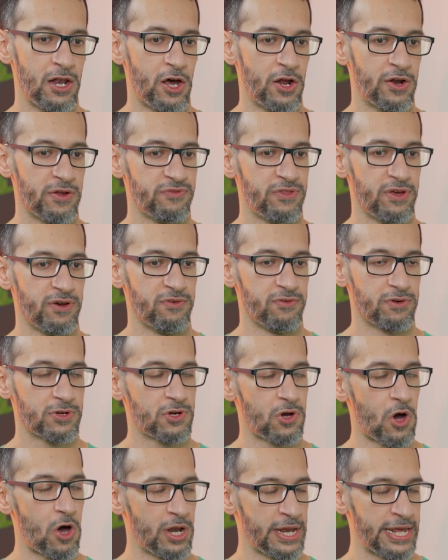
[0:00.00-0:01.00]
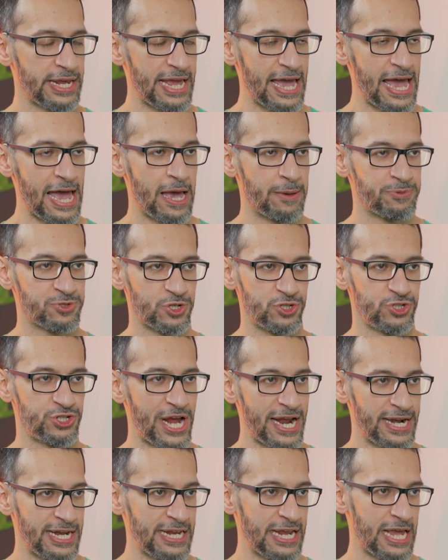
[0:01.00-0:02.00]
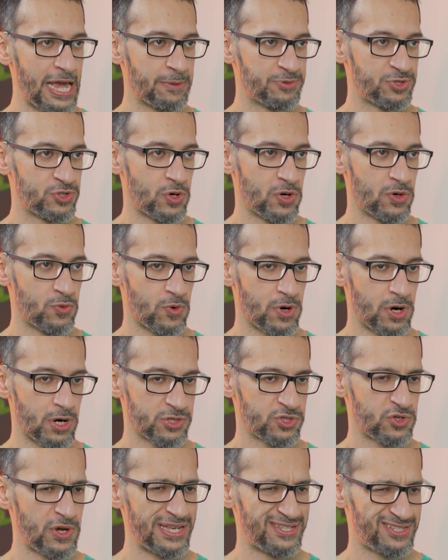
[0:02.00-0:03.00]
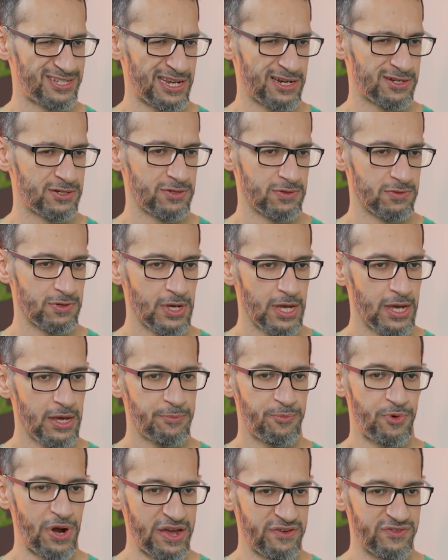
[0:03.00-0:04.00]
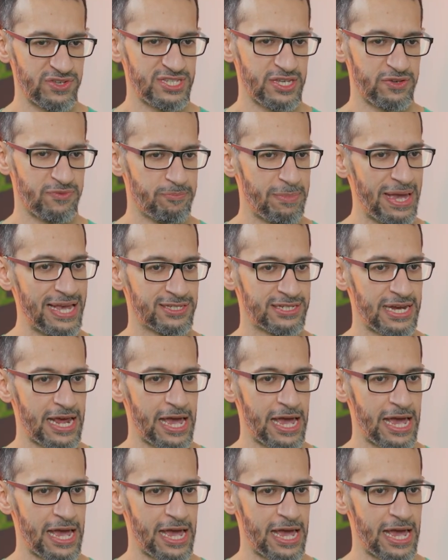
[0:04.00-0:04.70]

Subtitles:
A lot of the calling apps or chatting apps don't work, so I stick to privacy-based